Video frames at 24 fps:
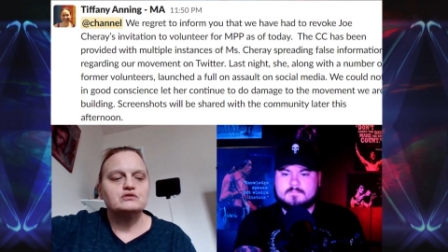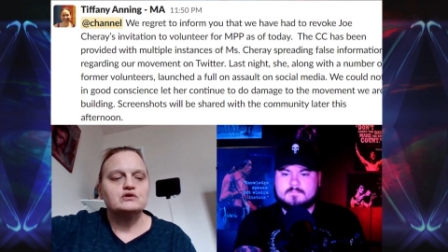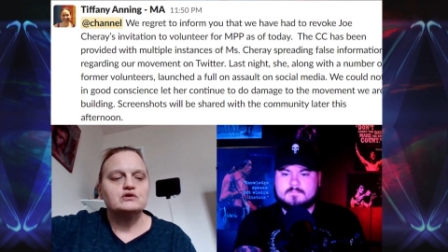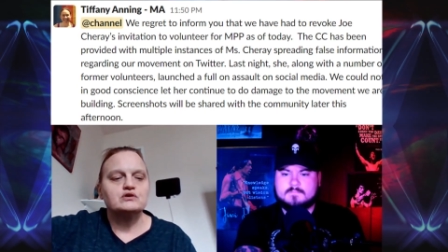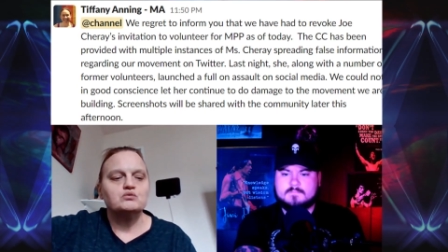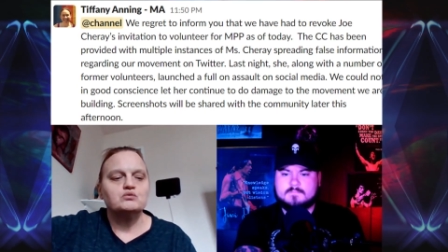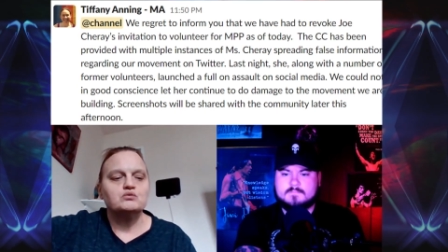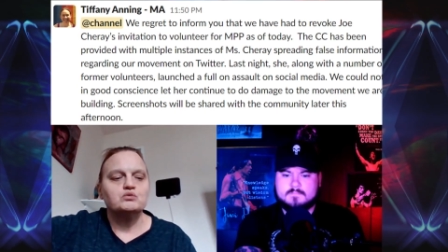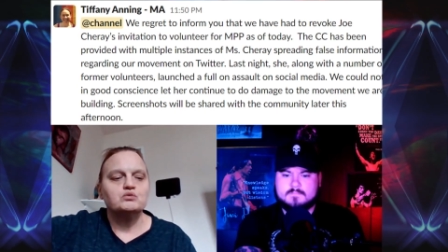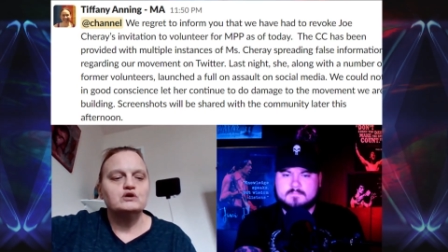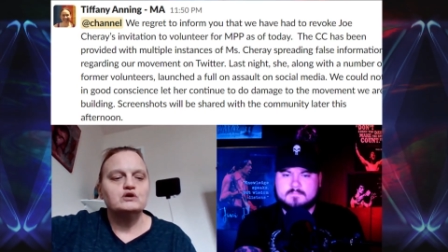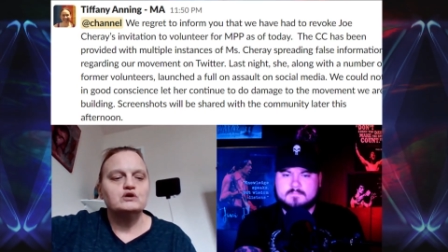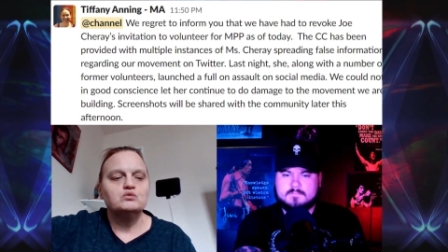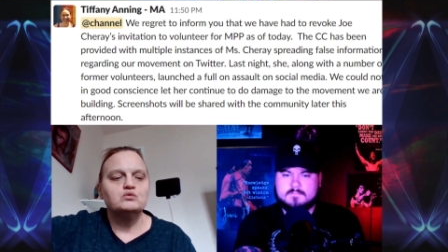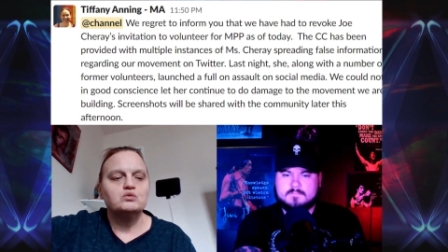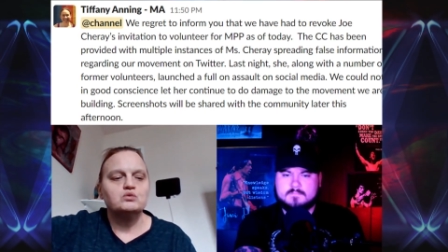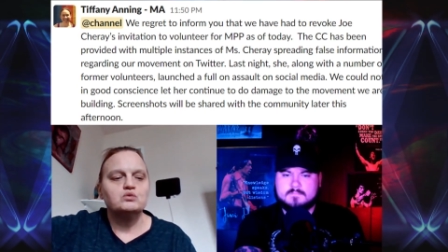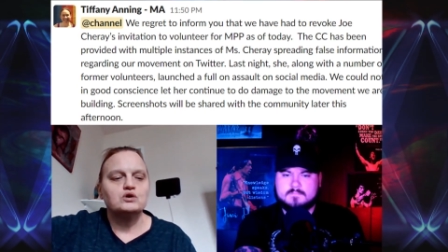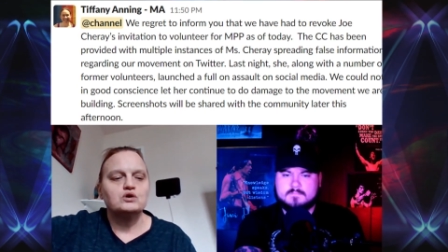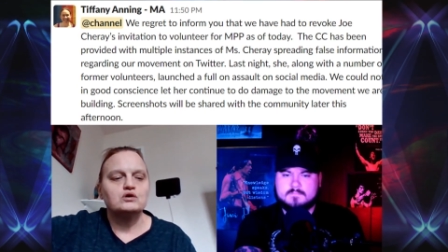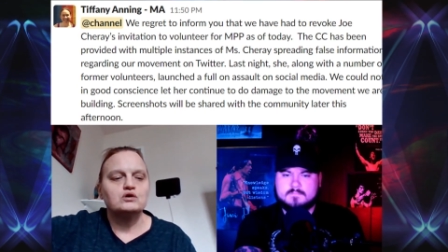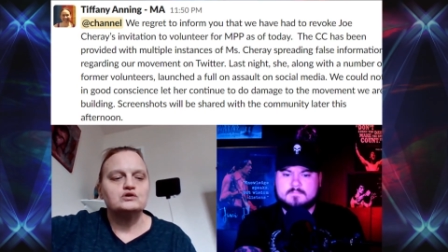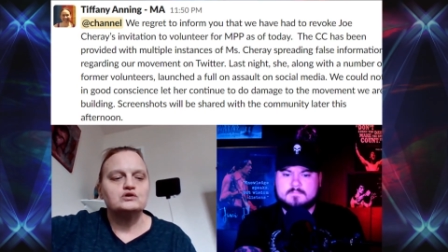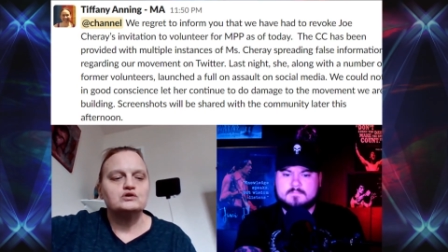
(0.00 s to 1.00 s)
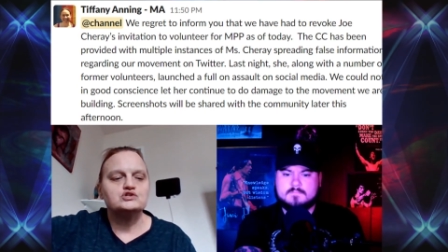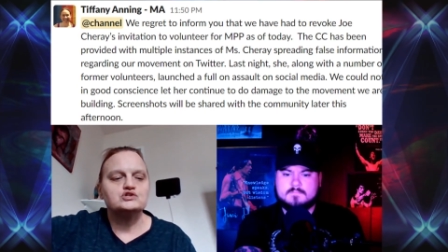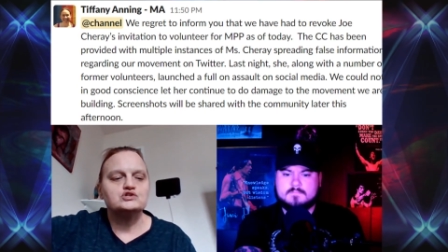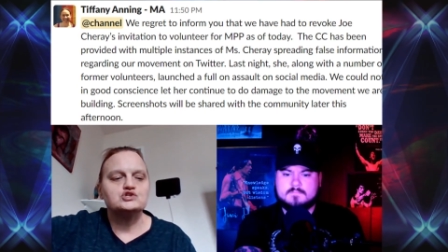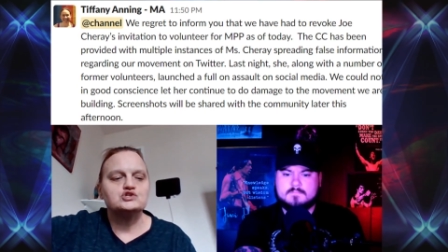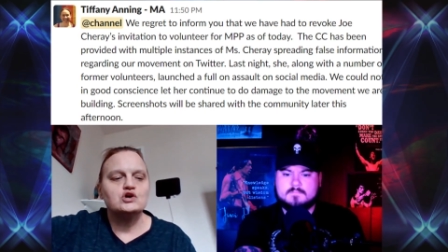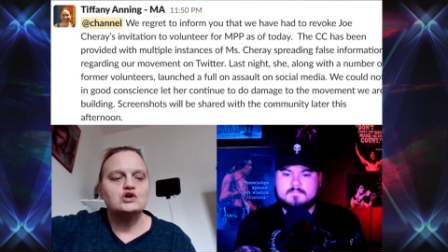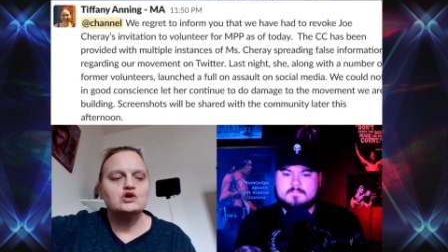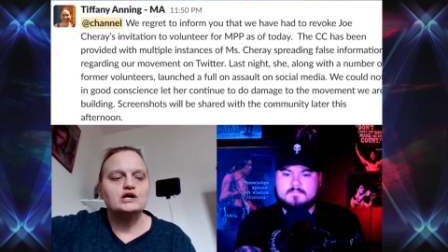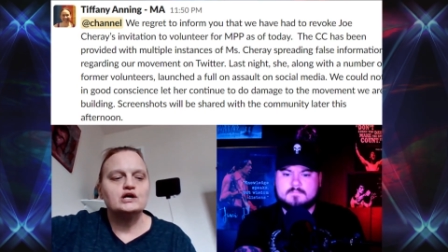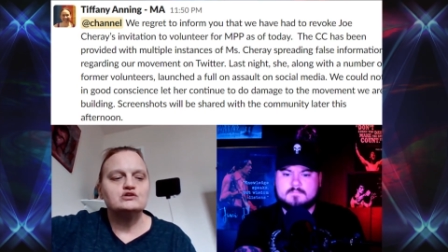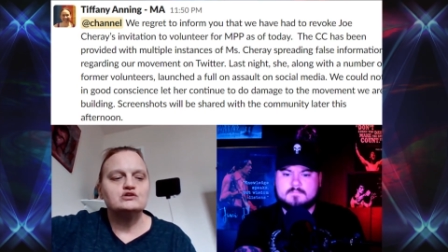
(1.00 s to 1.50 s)
that we were
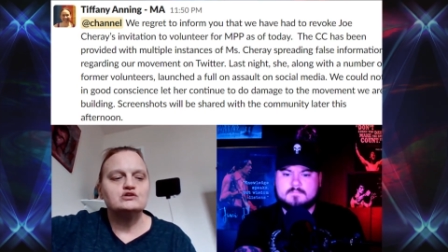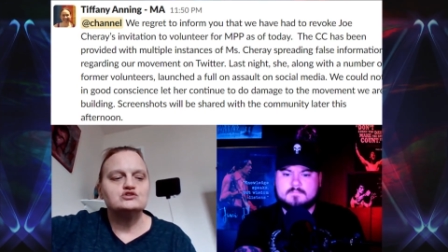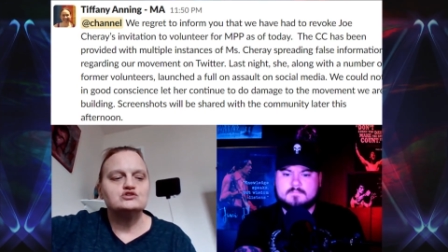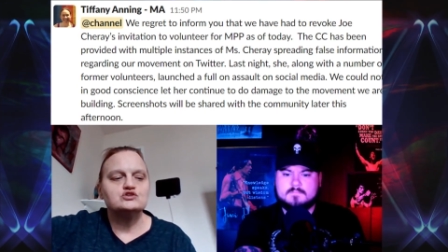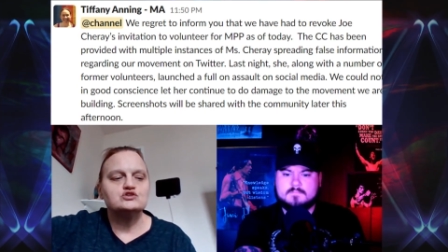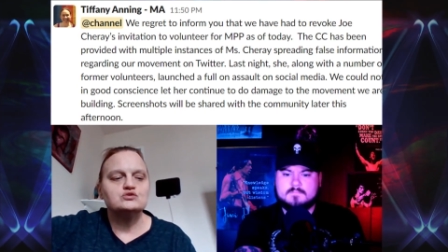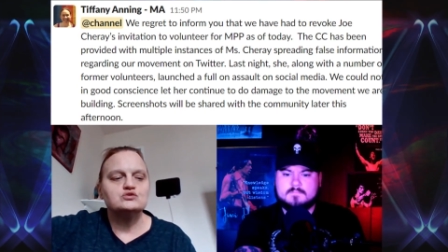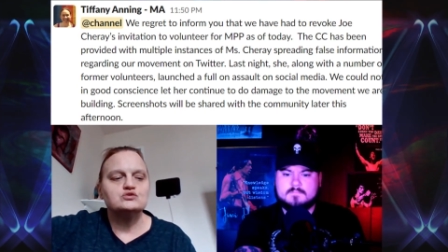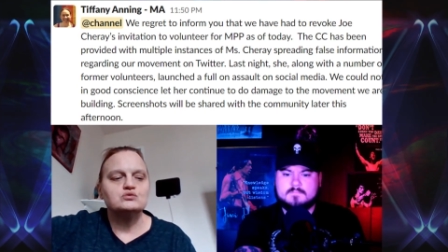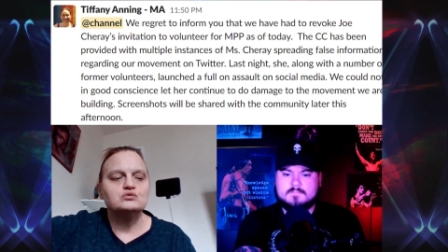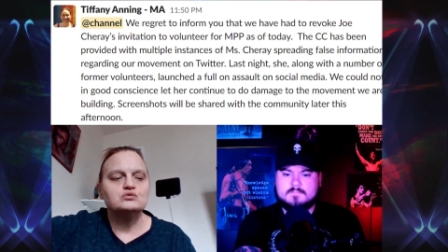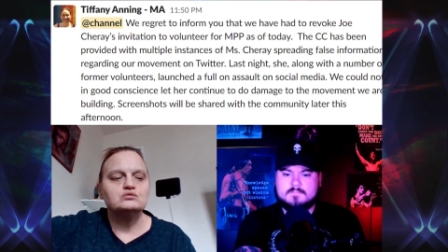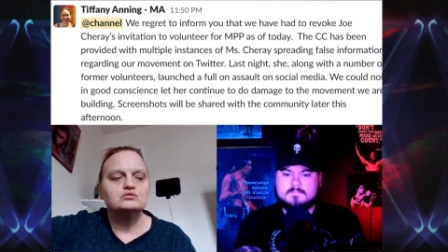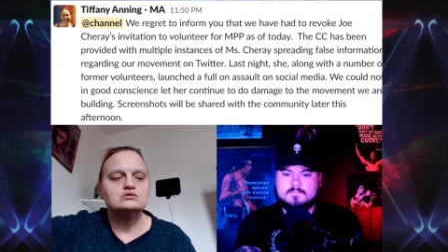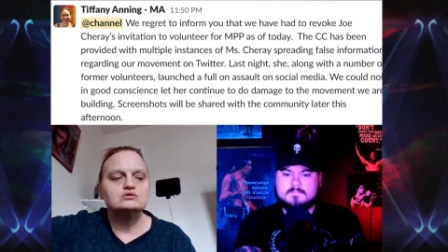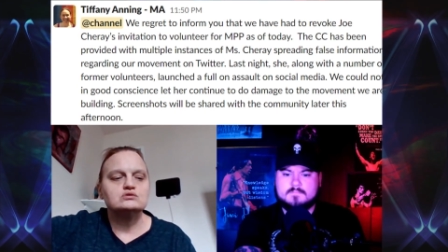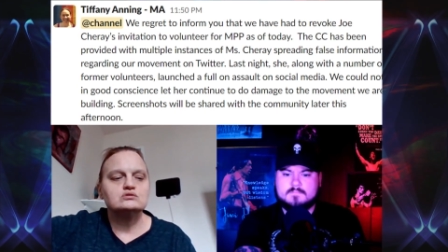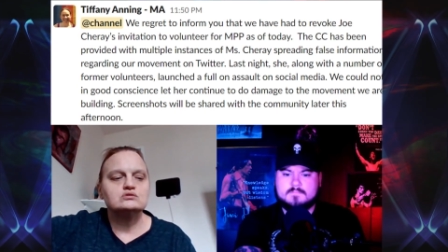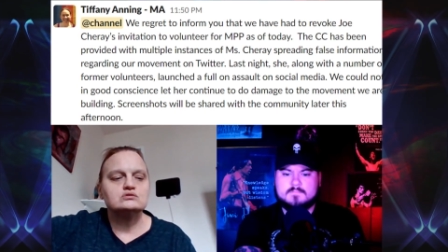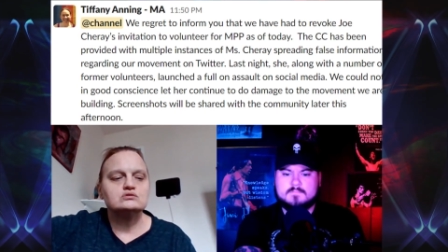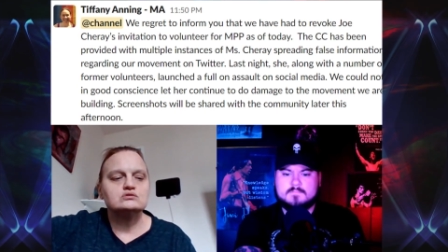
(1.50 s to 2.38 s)
trying to